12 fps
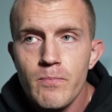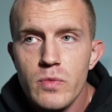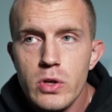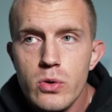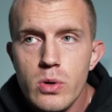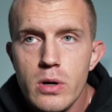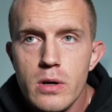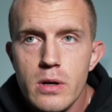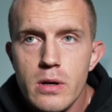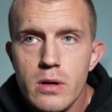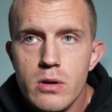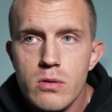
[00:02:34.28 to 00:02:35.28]
you
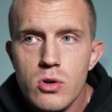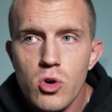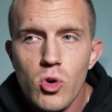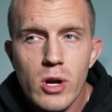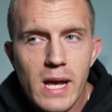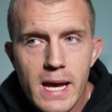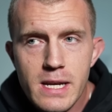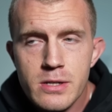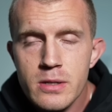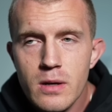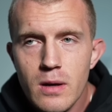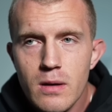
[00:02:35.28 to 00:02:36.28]
could
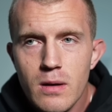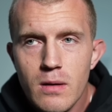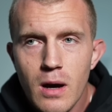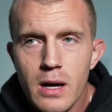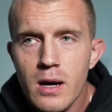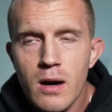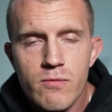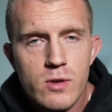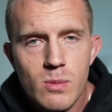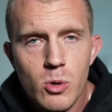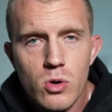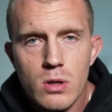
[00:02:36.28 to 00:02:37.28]
create a
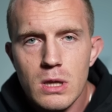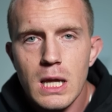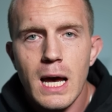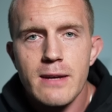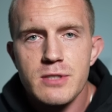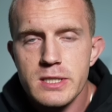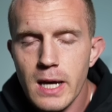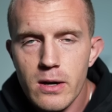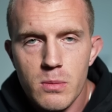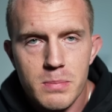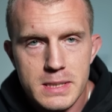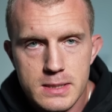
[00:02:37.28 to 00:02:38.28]
comfortable
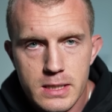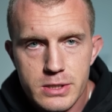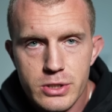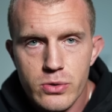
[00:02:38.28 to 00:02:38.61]
lifestyle business.